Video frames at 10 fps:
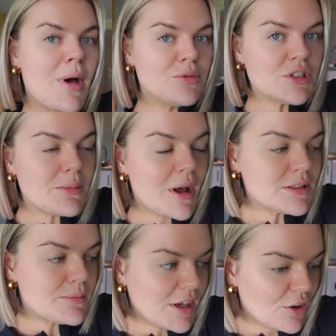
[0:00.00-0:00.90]
But I'm just about
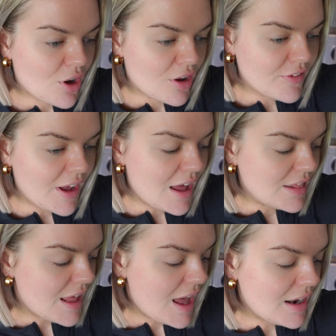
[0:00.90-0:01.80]
to make a coffee
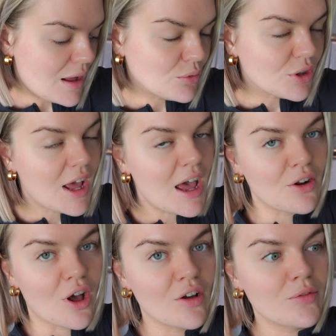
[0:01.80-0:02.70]
and then I'm gonna head
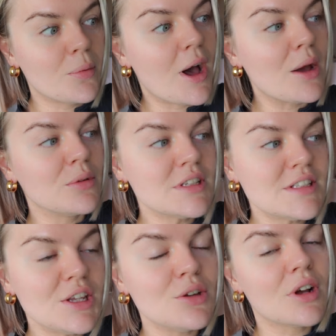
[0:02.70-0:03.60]
off, but I will
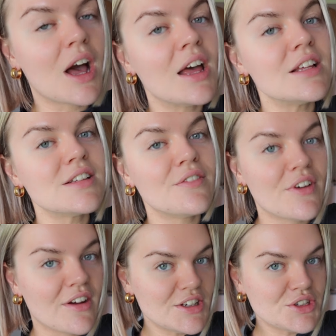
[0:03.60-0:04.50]
see you guys very